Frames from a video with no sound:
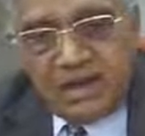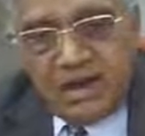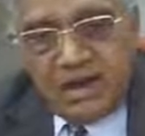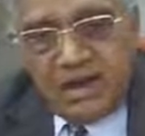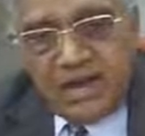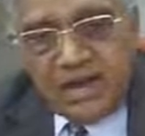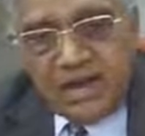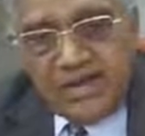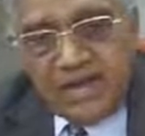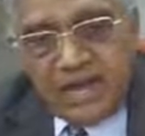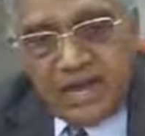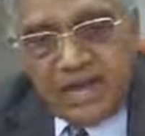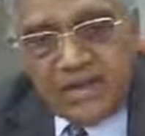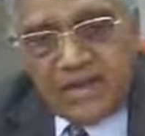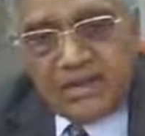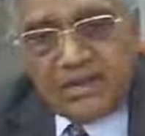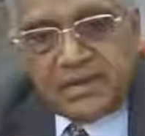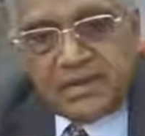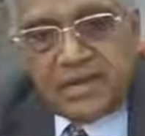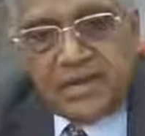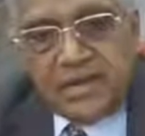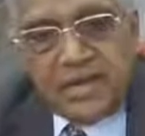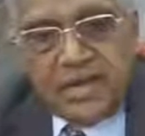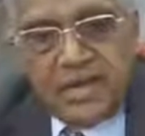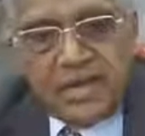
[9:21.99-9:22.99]

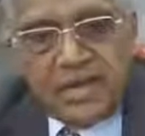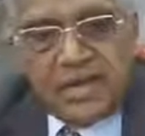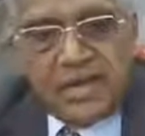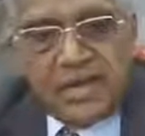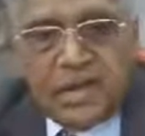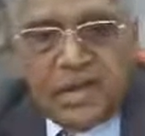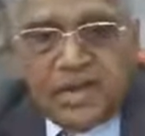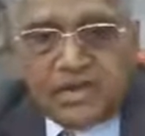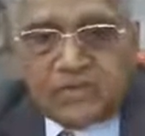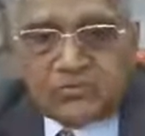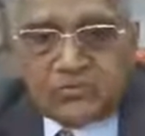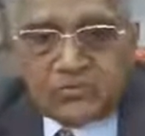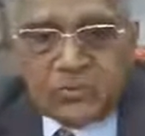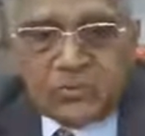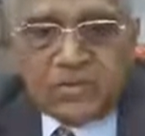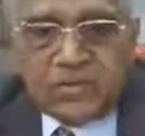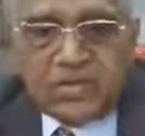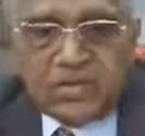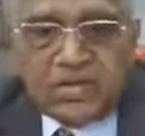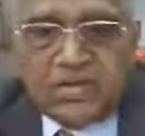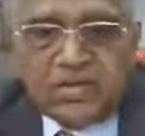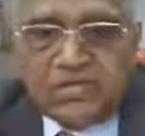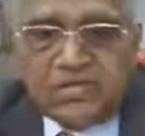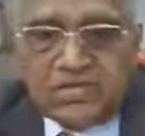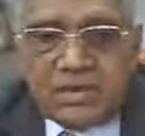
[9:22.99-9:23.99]
online, and
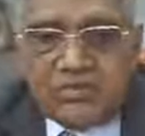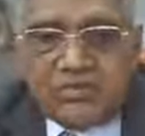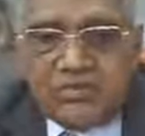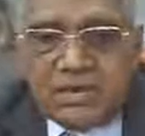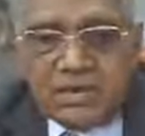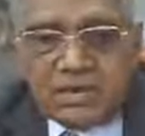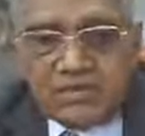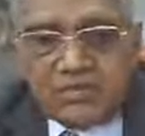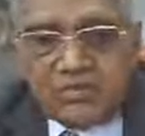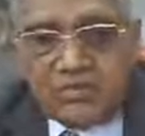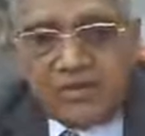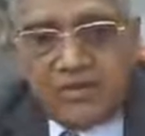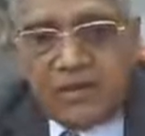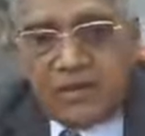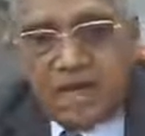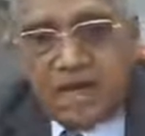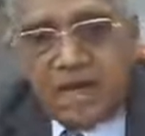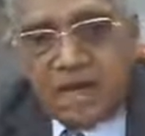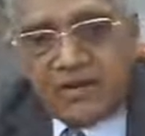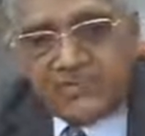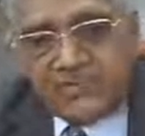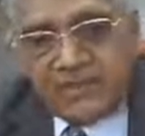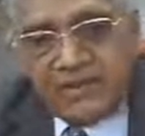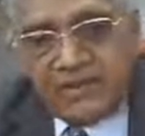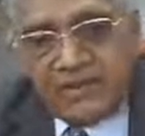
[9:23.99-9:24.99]
also is available
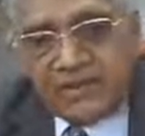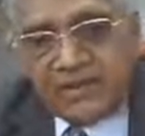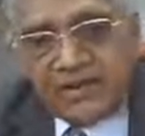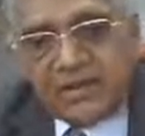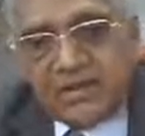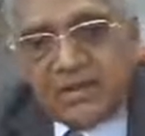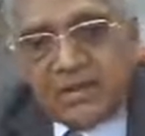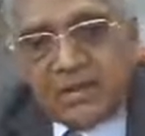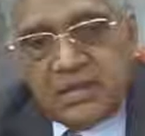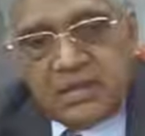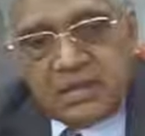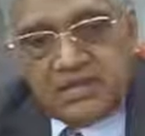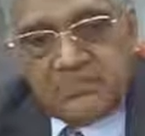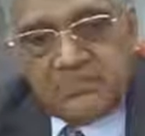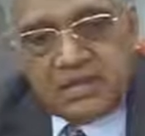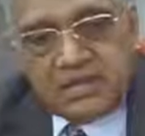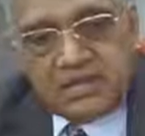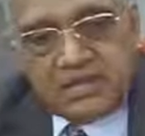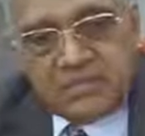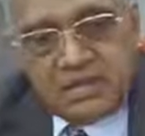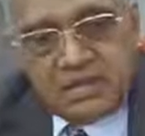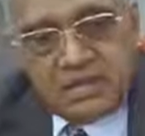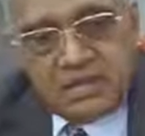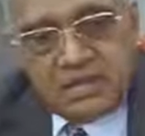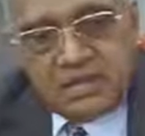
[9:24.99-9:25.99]
offline
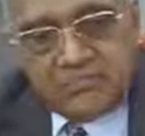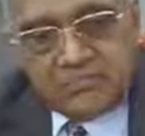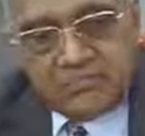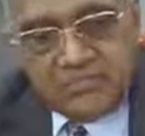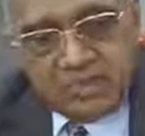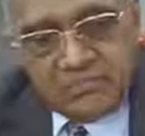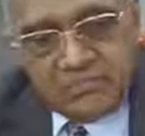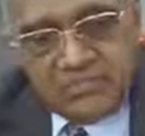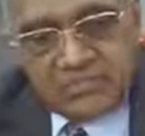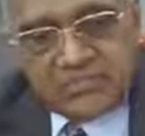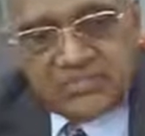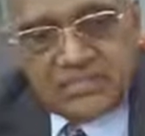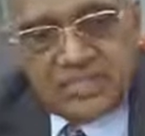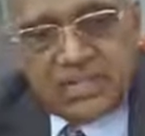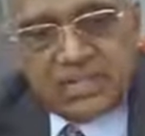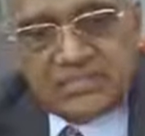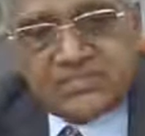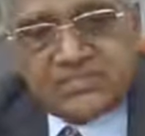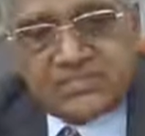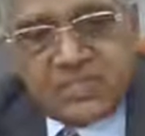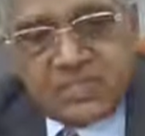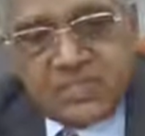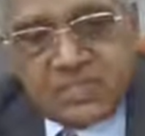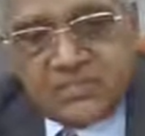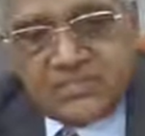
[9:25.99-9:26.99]
with the
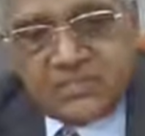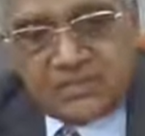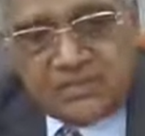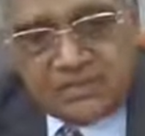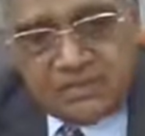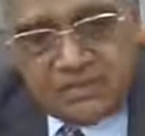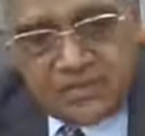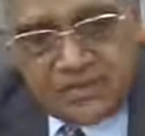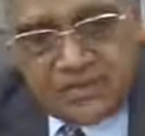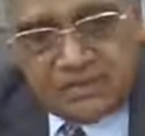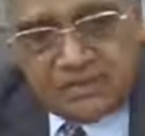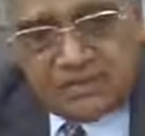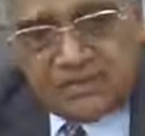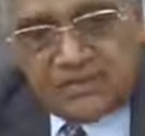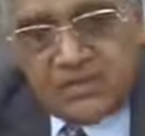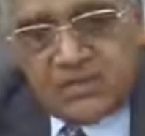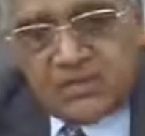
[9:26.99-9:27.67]
publishers and with me.